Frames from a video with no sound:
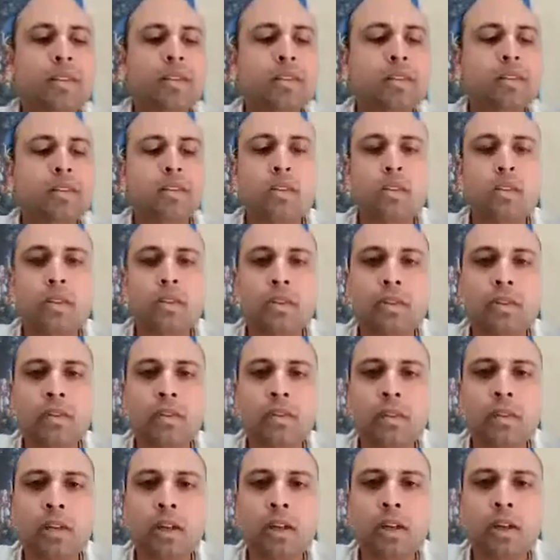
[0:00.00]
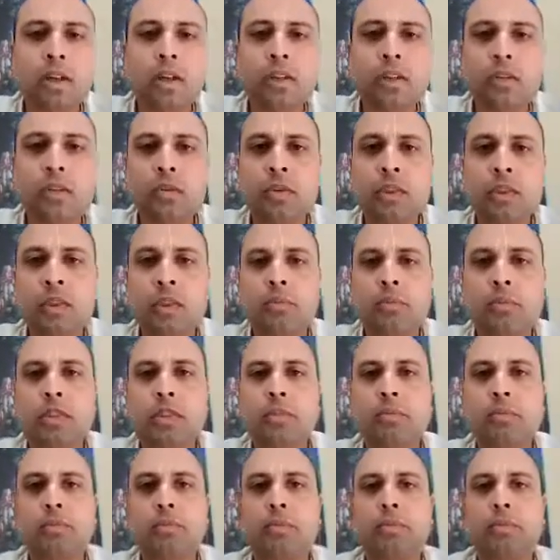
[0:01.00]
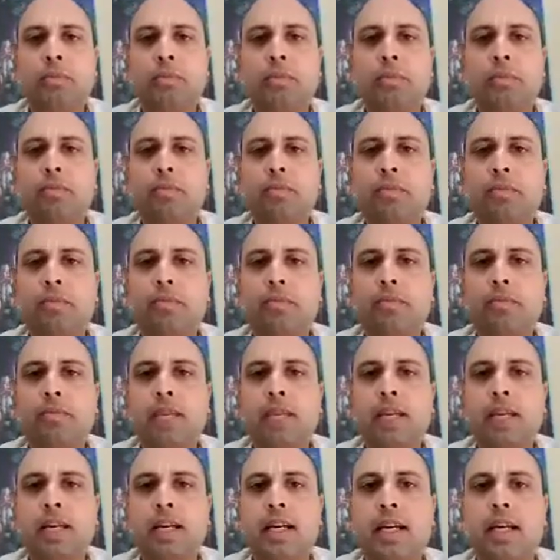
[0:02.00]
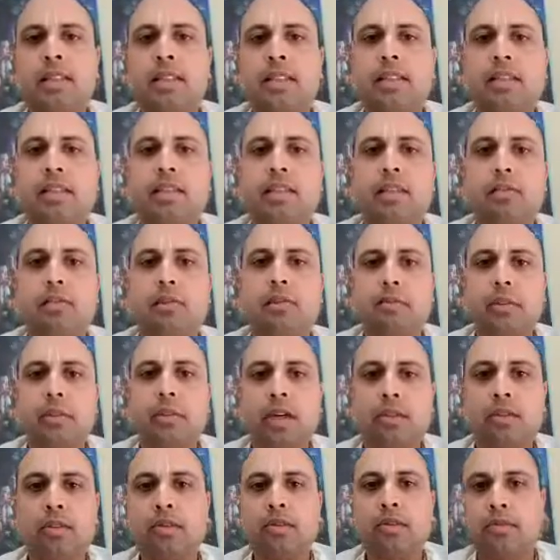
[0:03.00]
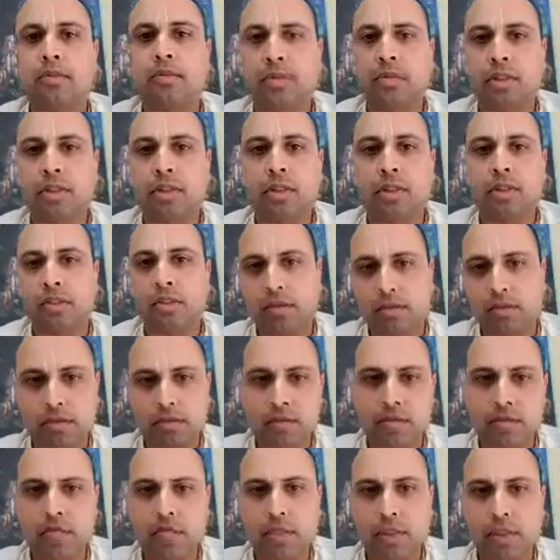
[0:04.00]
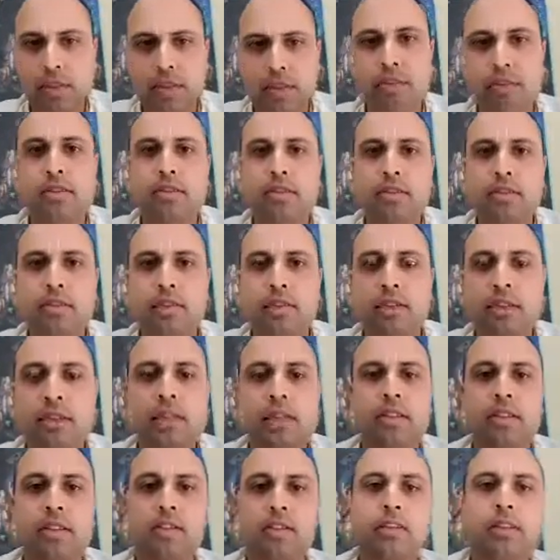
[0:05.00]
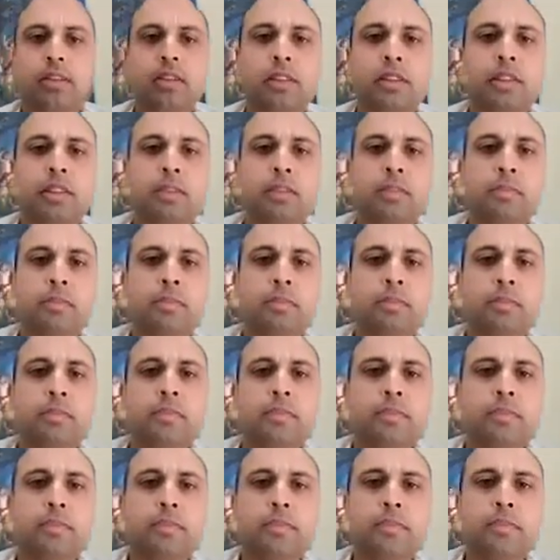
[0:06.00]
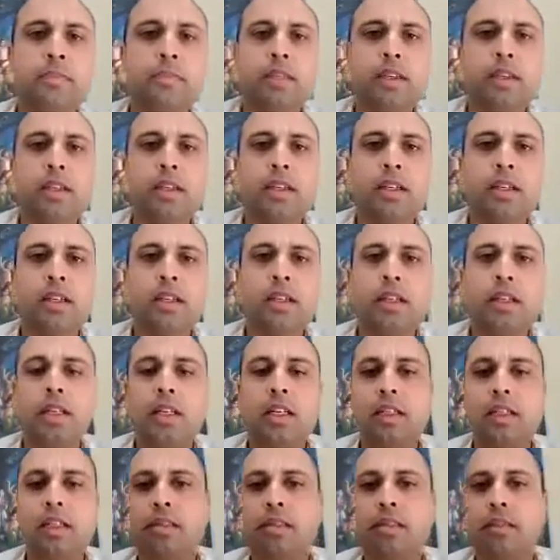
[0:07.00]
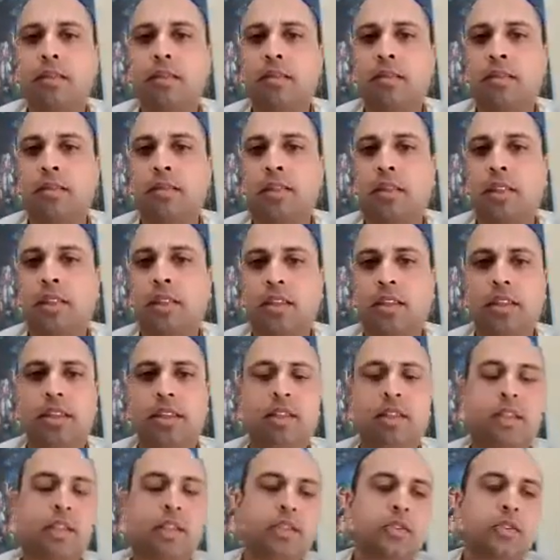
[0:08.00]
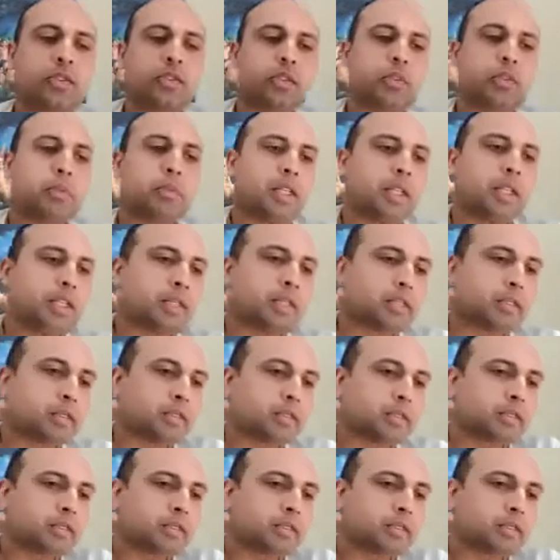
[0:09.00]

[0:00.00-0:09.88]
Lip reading: So along the way, Mahaprabhu asks him about certain things regarding the holy name, and Haridas Thakur replies.